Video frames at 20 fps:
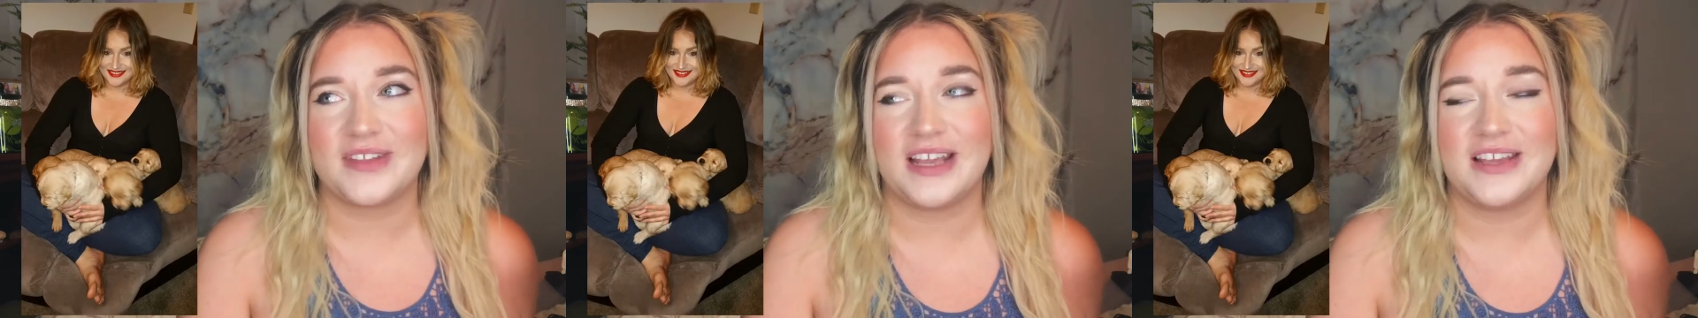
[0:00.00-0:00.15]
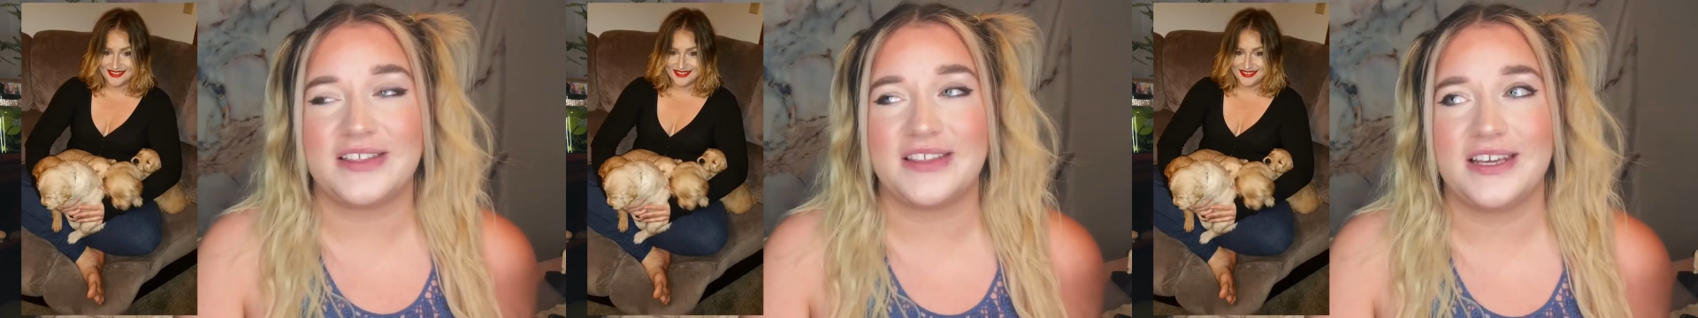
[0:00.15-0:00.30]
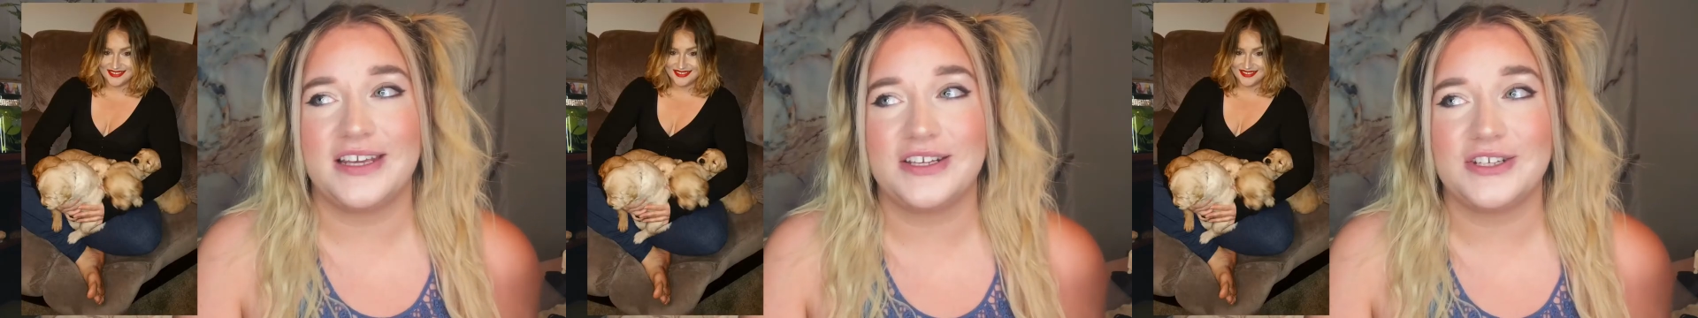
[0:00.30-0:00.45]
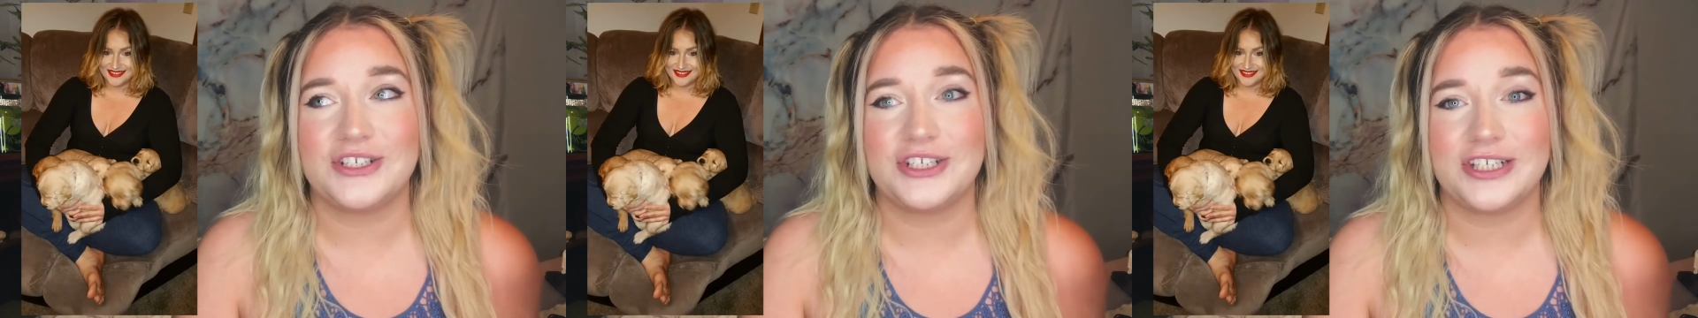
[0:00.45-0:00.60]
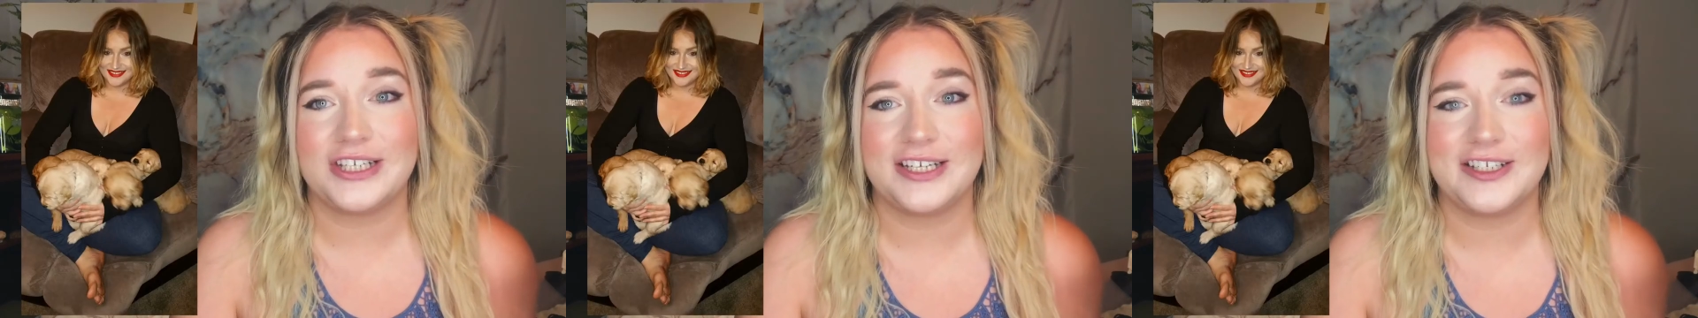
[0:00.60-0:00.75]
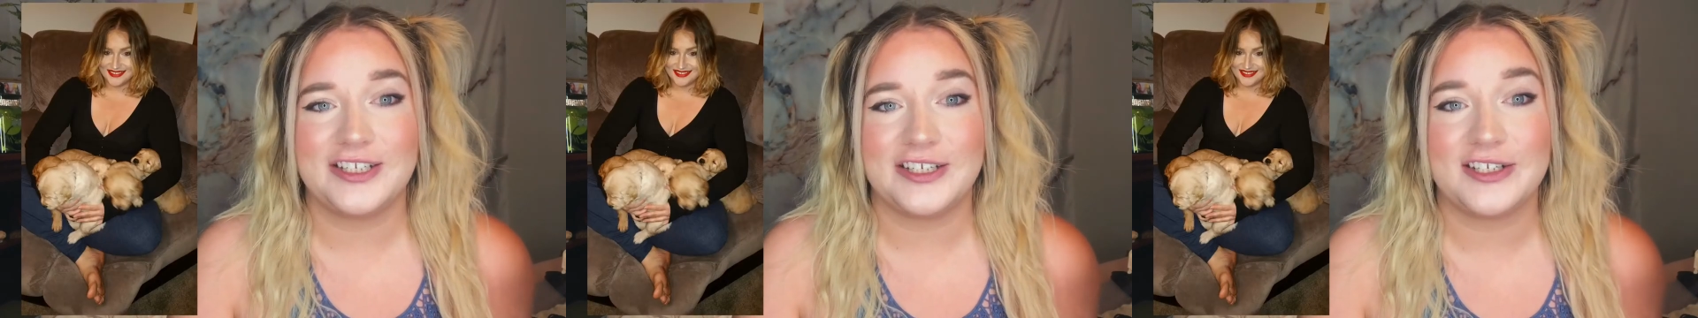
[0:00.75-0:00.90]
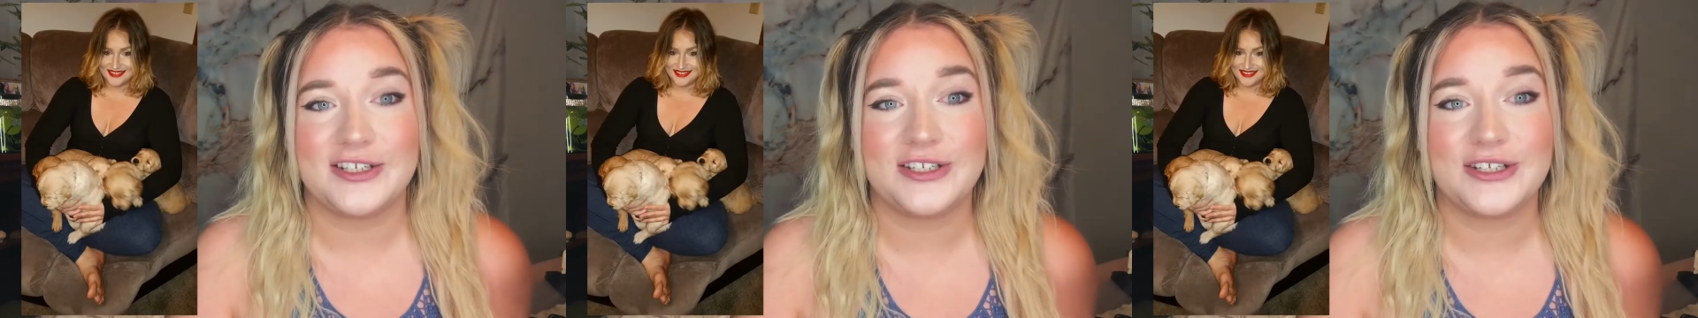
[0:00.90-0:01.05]
i think she
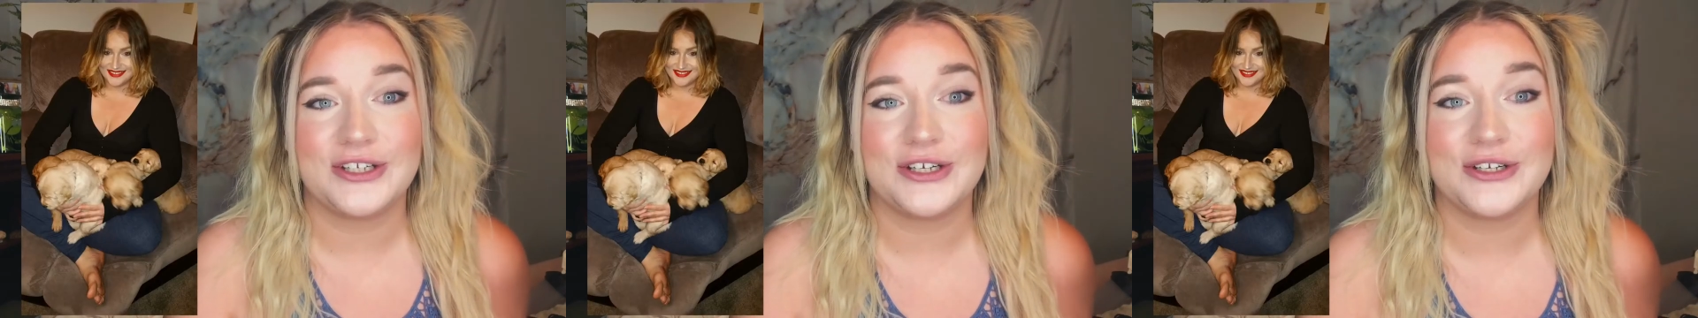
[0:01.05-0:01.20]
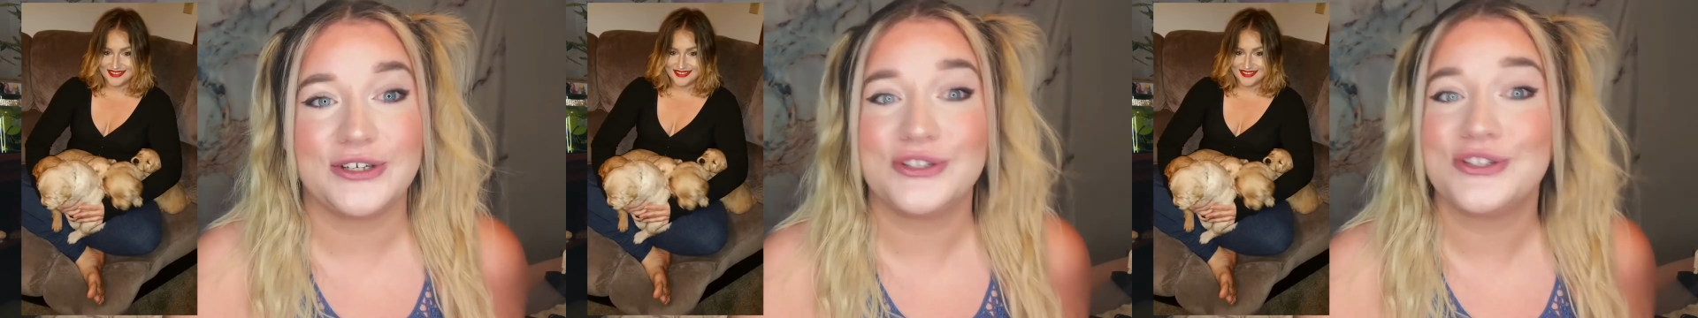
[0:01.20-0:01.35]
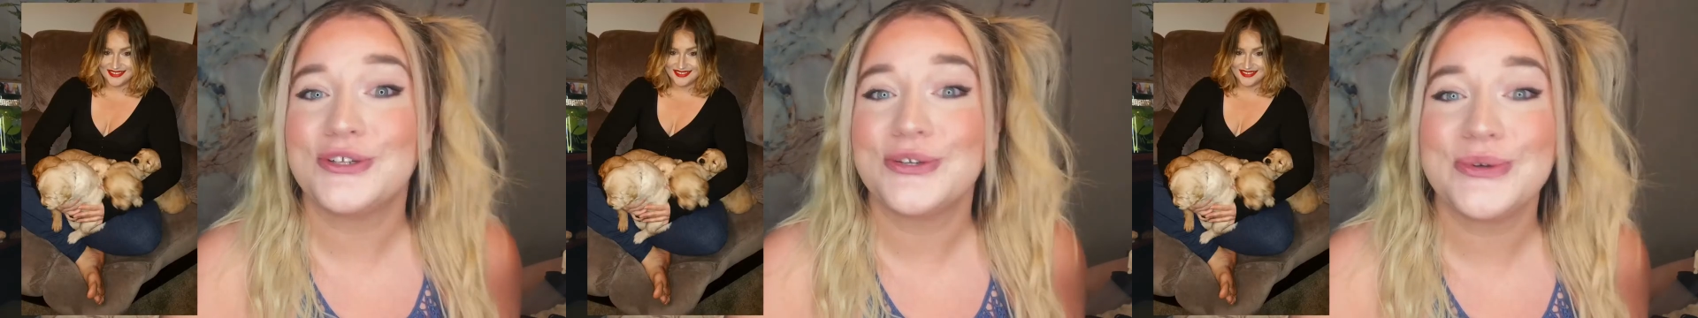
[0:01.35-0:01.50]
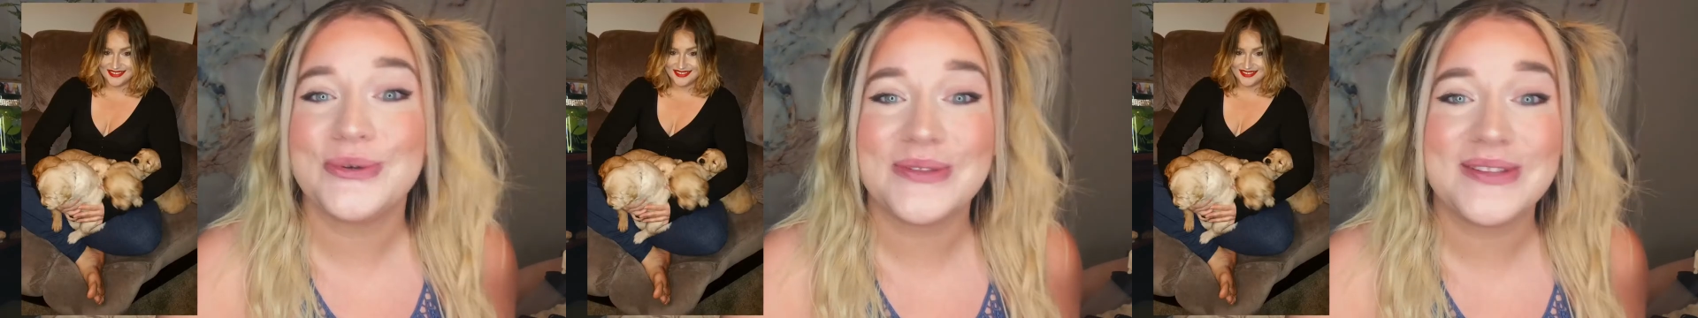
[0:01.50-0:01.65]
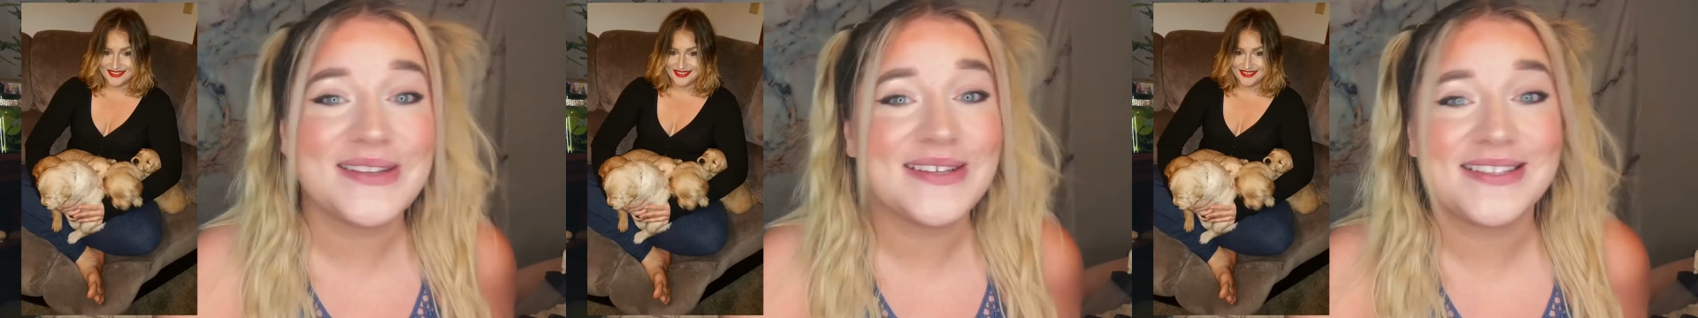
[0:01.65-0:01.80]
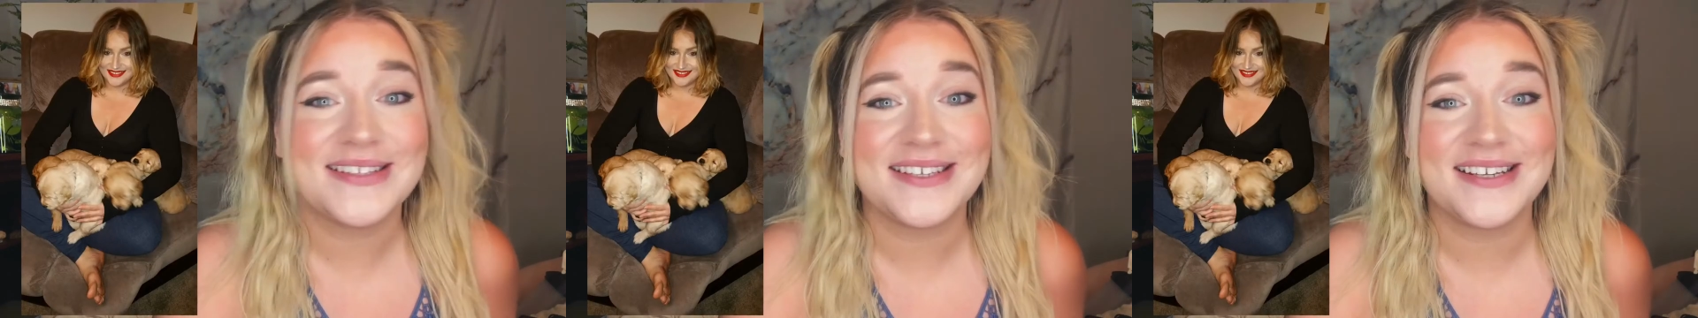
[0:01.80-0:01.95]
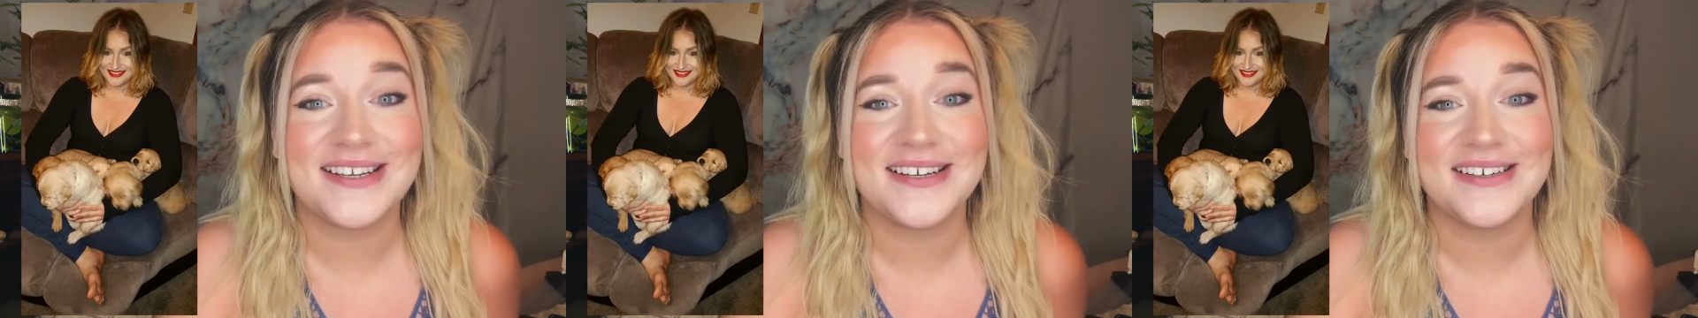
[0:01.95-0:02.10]
just turned two
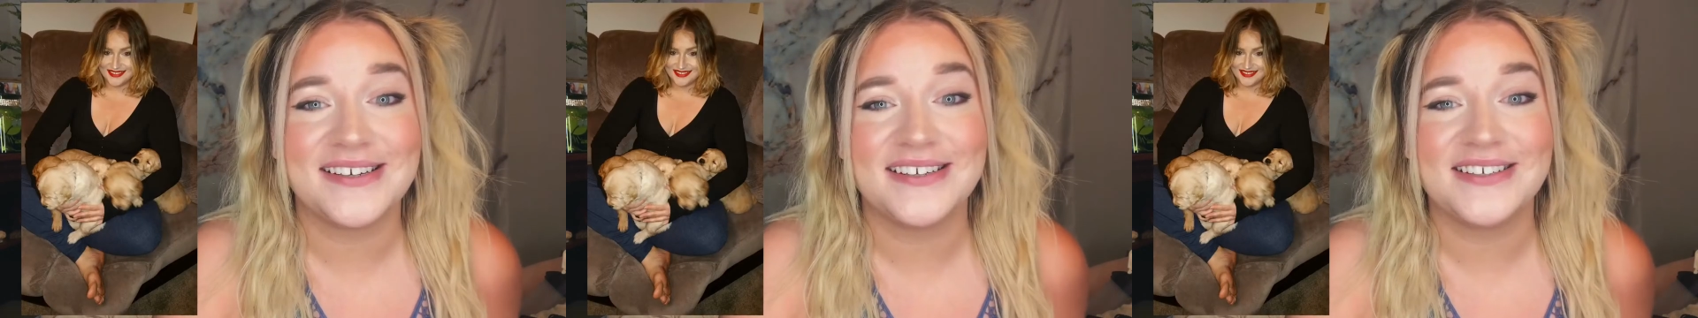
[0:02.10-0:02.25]
this year